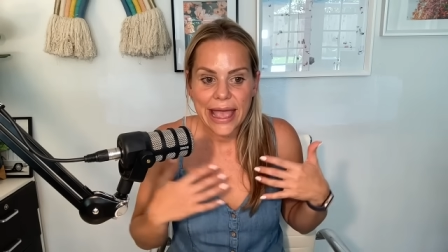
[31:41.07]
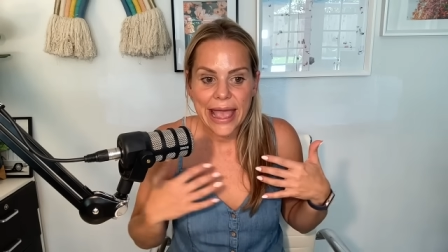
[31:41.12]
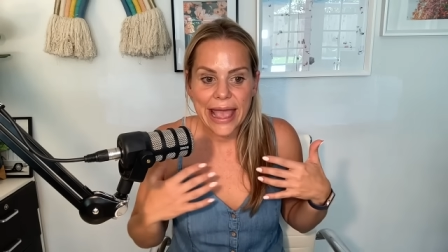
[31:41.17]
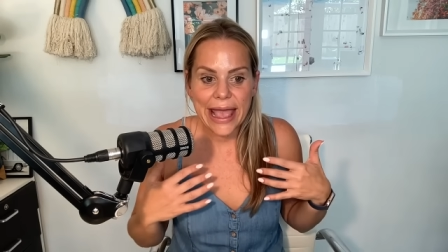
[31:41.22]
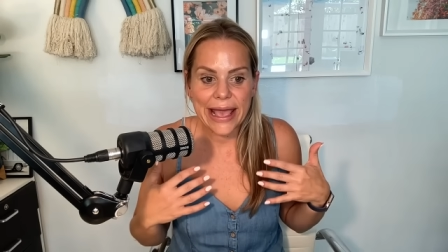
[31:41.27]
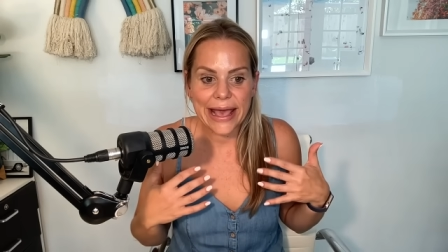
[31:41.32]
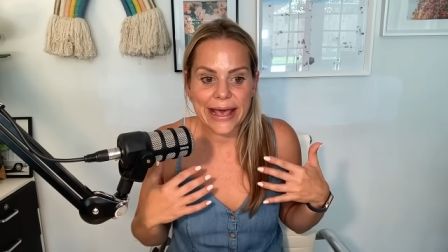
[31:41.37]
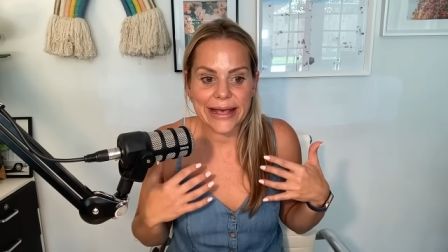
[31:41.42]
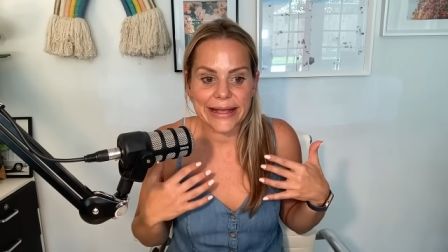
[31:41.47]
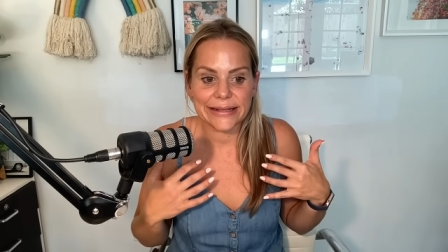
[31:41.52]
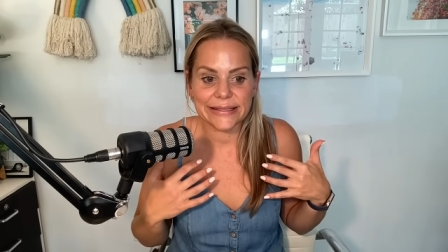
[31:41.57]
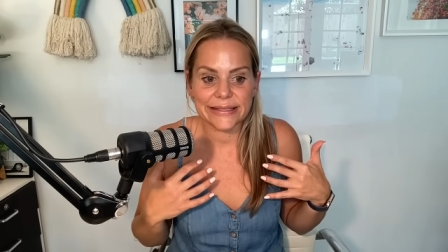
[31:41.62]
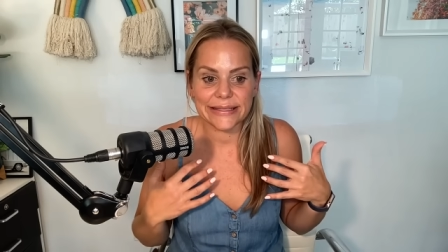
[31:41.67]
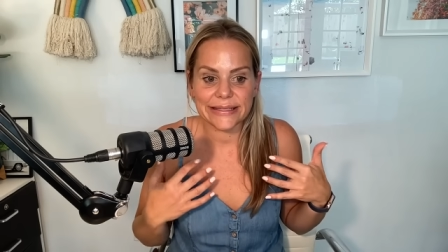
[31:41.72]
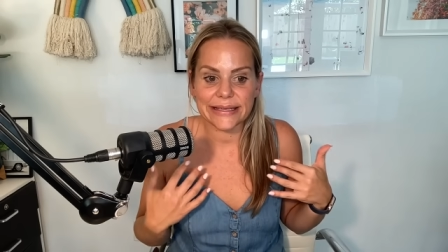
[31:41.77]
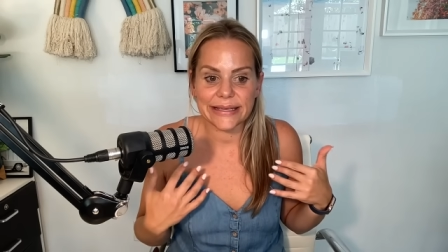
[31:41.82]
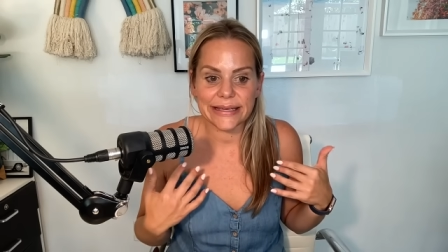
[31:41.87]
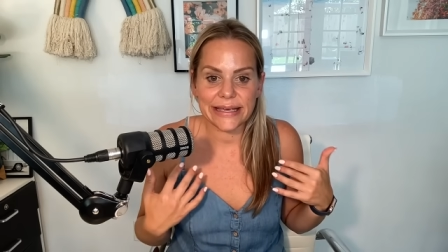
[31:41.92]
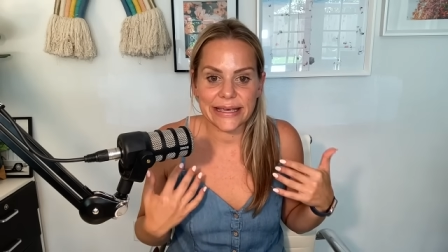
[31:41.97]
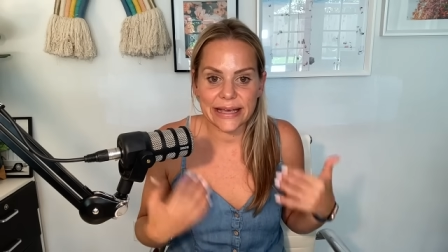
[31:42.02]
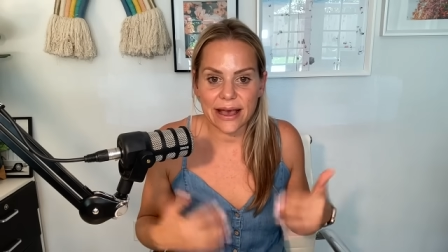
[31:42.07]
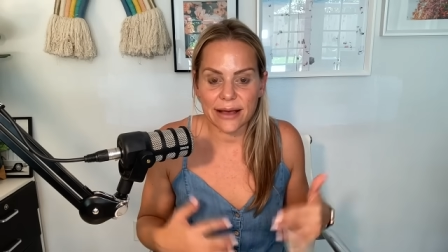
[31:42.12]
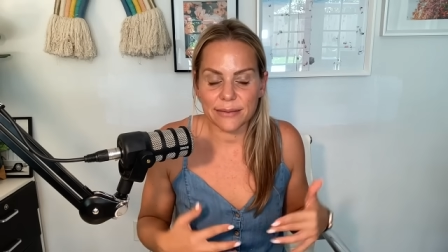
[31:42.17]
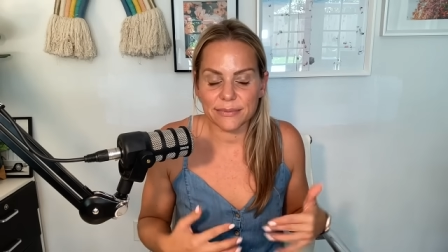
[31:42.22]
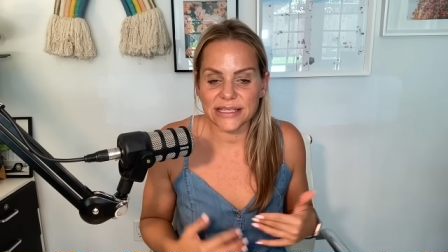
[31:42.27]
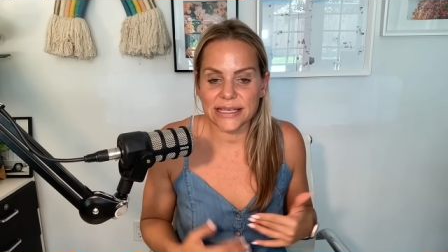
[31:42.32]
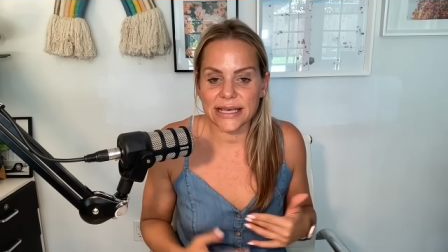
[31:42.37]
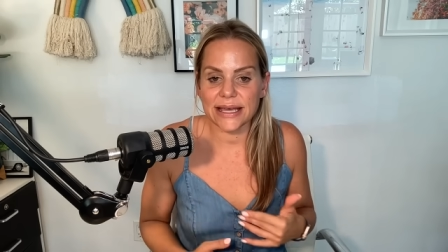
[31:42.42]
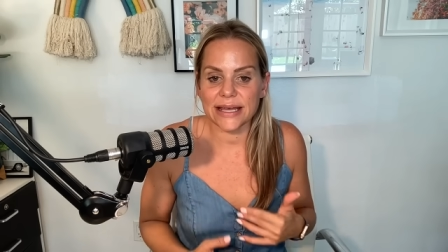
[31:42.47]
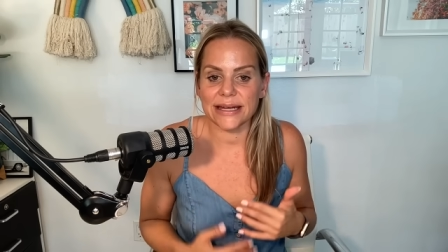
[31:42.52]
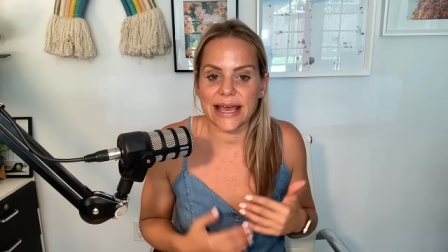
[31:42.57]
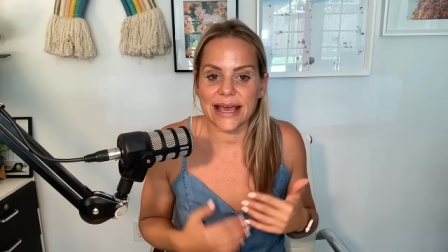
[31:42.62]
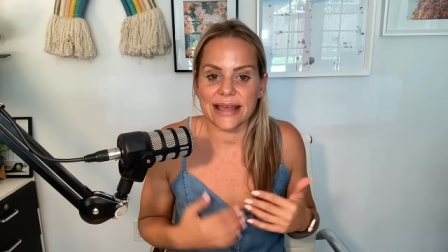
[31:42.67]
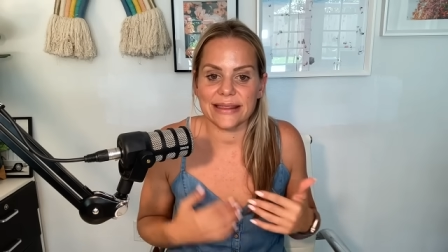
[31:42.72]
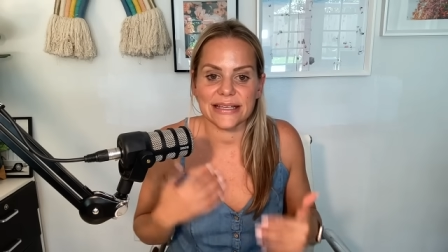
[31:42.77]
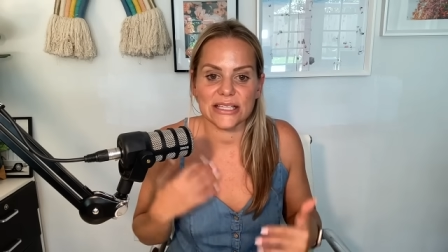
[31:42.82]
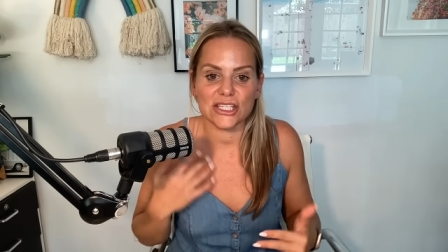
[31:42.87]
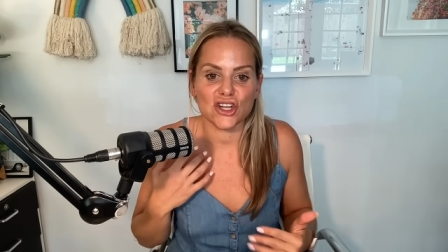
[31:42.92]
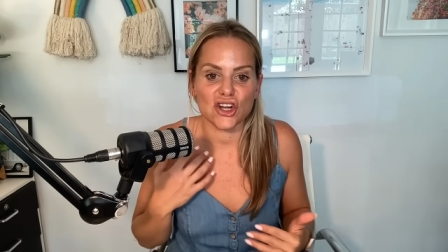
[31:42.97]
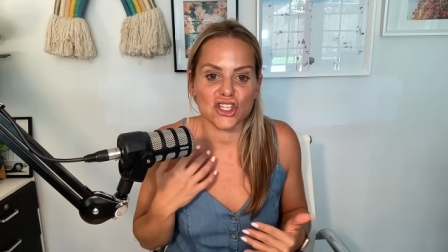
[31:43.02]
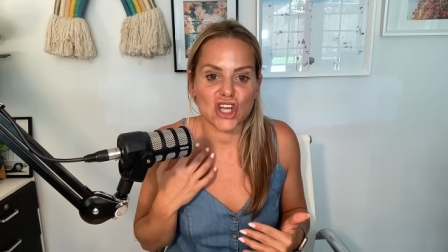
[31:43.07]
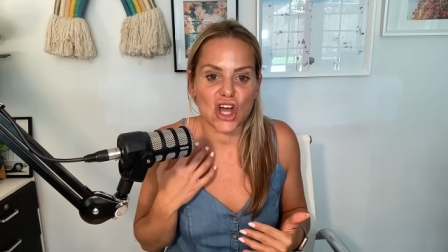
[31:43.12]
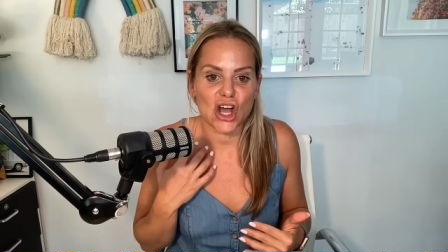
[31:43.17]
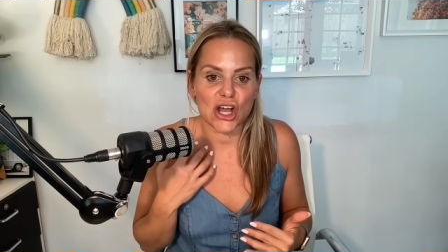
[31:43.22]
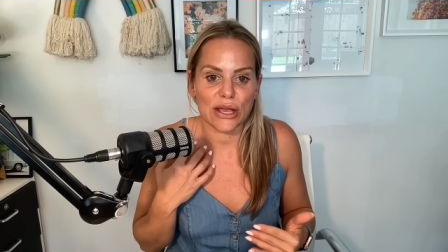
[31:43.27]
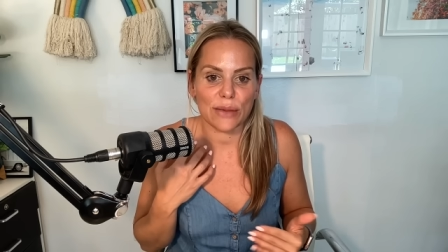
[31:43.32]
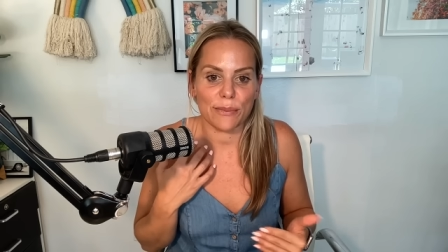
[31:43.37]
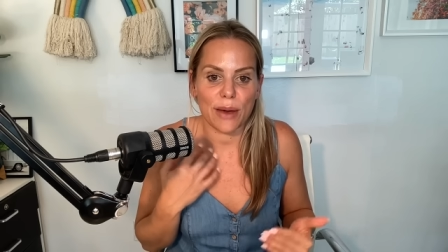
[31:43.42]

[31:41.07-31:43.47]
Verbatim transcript: And he comes in and they start talking